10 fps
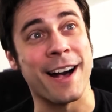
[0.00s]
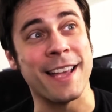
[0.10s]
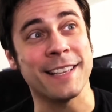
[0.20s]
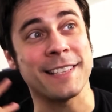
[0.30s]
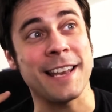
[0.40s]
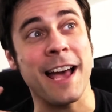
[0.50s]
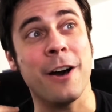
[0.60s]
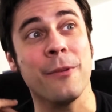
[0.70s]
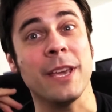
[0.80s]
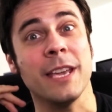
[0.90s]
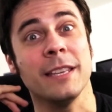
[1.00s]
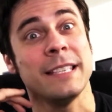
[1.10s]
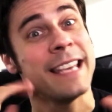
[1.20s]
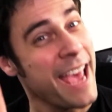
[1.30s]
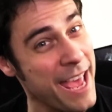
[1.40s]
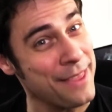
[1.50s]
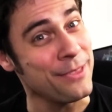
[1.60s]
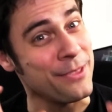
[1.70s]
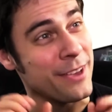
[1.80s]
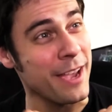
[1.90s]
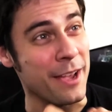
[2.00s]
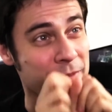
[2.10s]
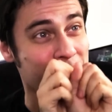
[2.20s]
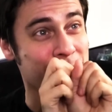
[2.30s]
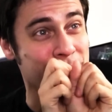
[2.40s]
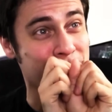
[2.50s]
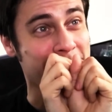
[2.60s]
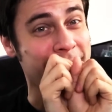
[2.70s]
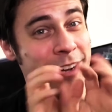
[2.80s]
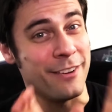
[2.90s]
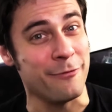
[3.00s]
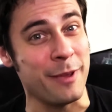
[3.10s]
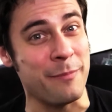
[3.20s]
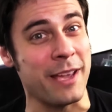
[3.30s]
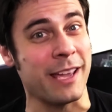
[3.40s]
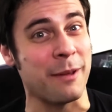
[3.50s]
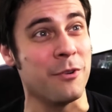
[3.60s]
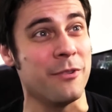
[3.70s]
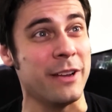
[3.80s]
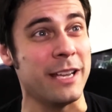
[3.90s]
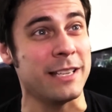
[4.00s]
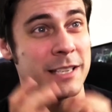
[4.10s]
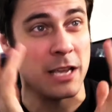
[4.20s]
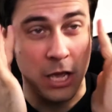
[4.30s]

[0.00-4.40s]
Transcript: It's now the 10th anniversary of me making movies